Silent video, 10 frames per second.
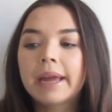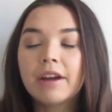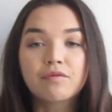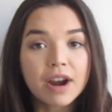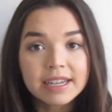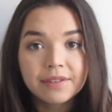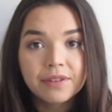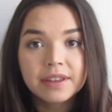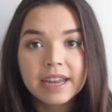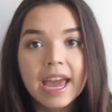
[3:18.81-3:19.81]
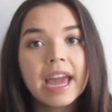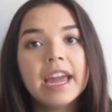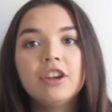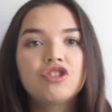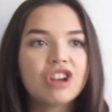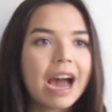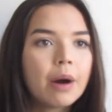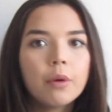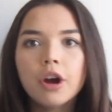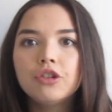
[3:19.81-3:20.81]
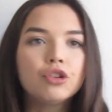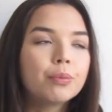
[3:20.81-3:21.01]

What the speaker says: get ready for the day, showered,